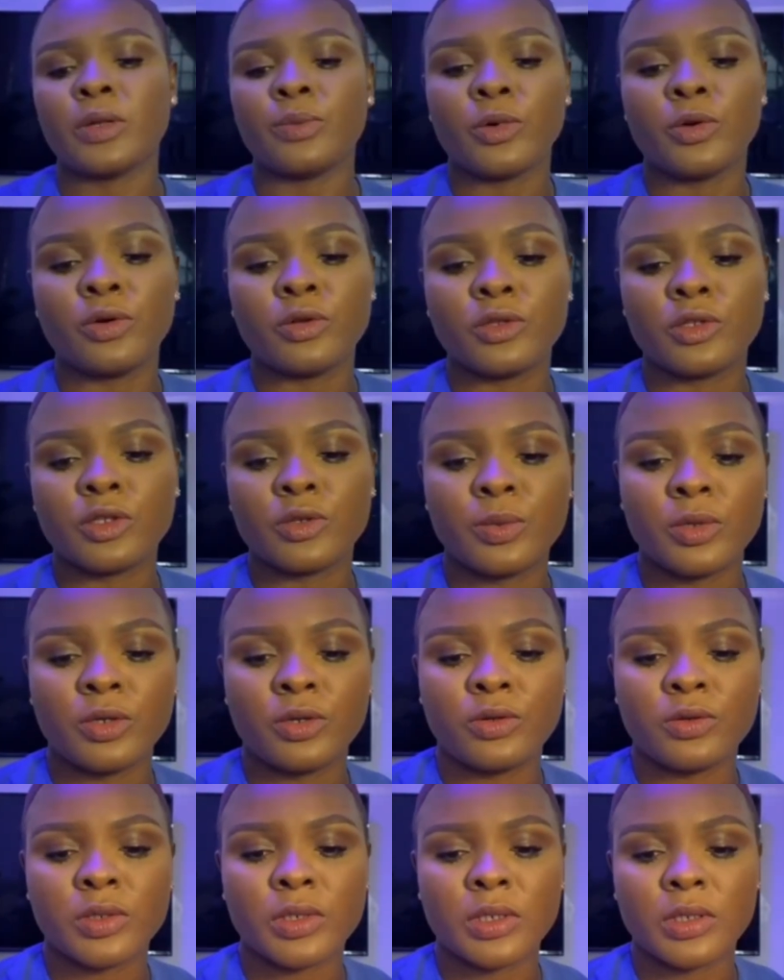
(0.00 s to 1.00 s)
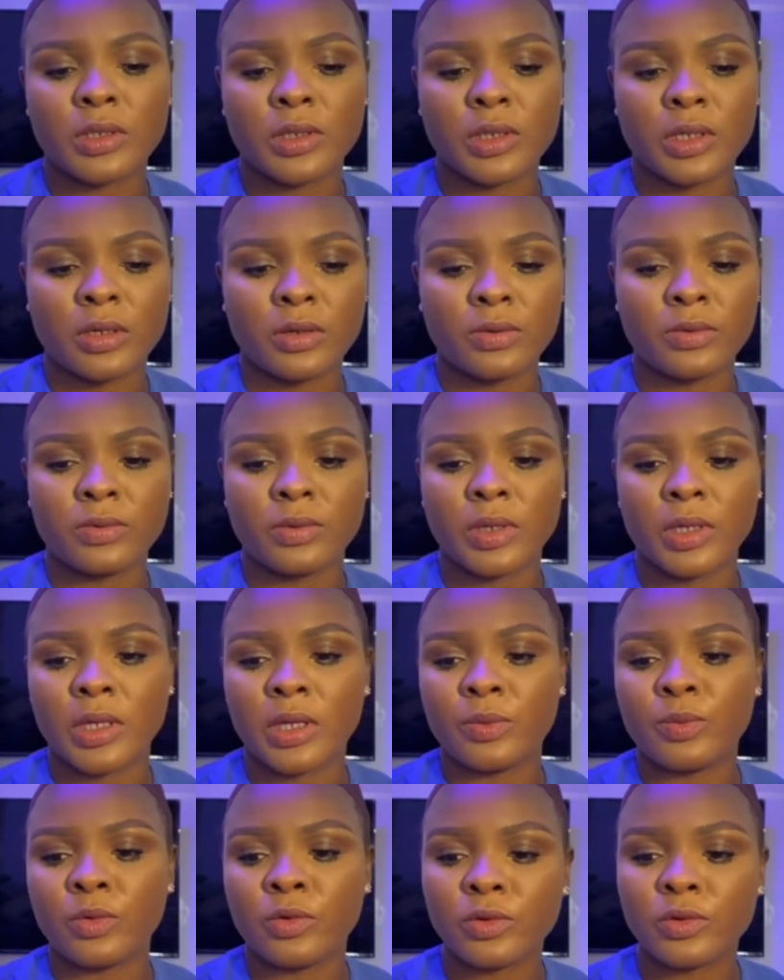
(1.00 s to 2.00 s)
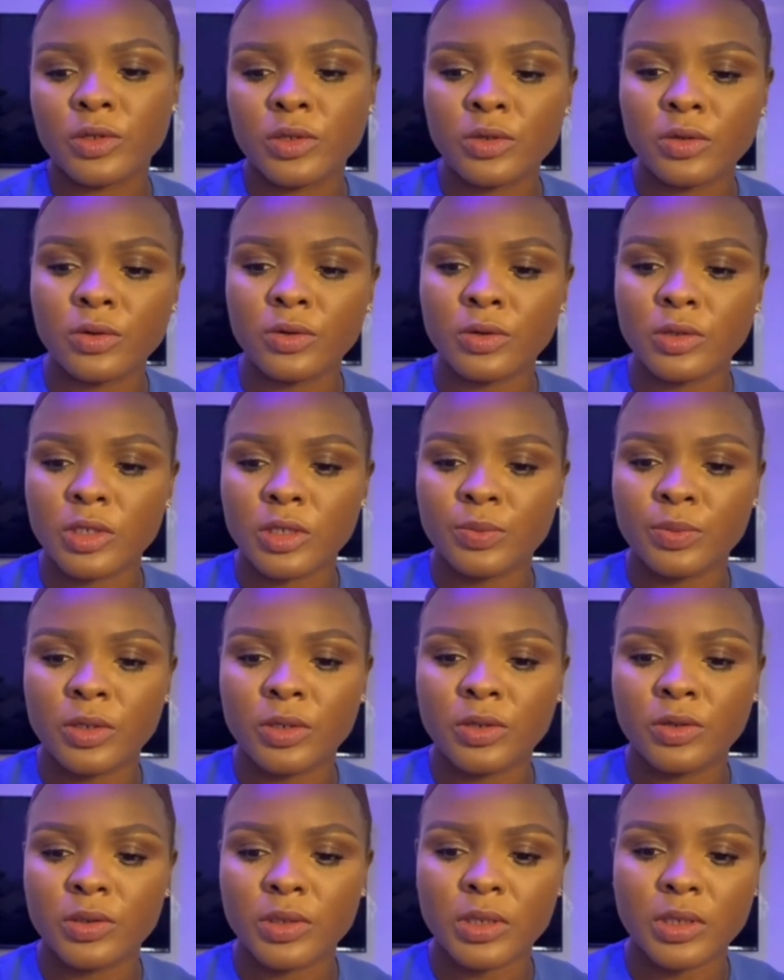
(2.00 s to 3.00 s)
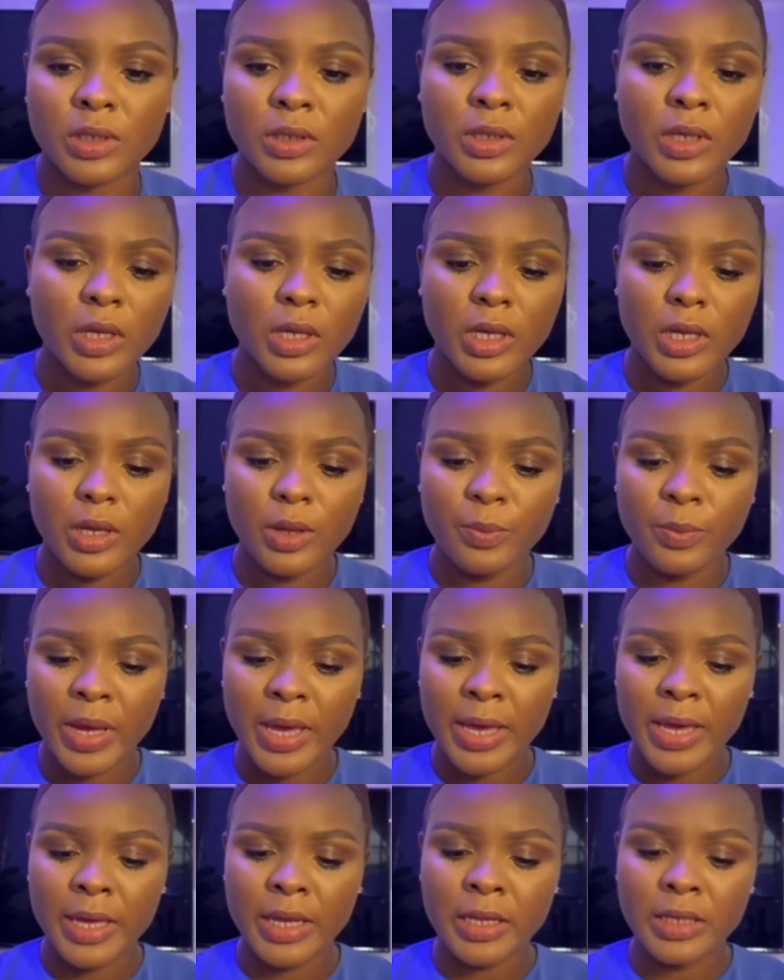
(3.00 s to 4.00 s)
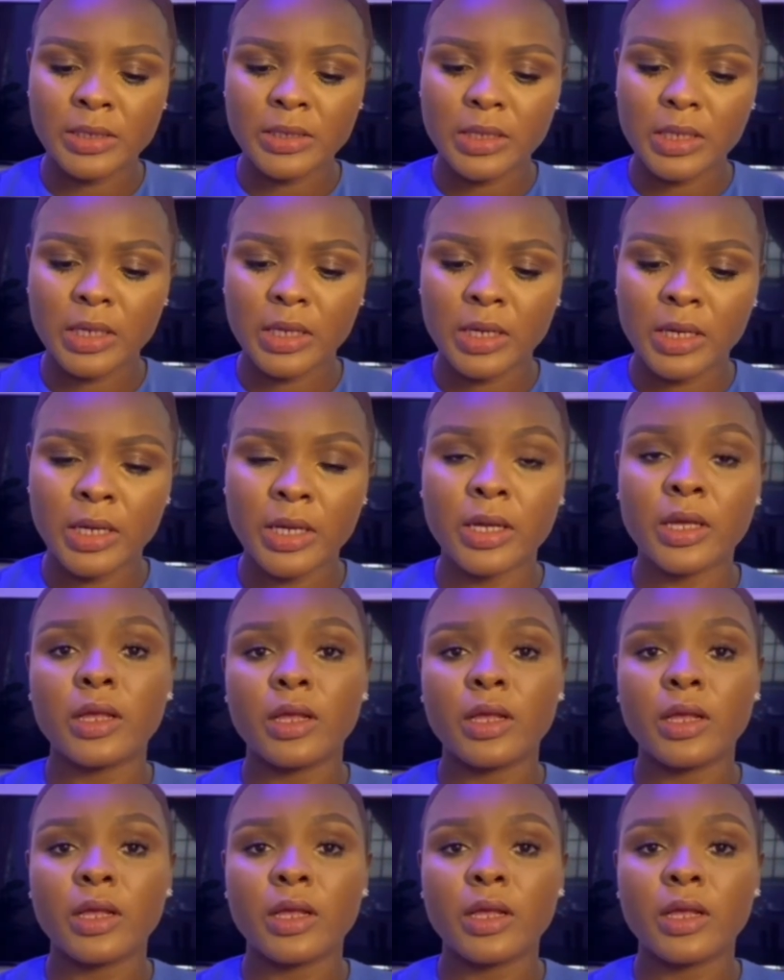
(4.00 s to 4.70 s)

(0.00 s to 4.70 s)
going to be using now, and I'm also going to be using my Elise Claire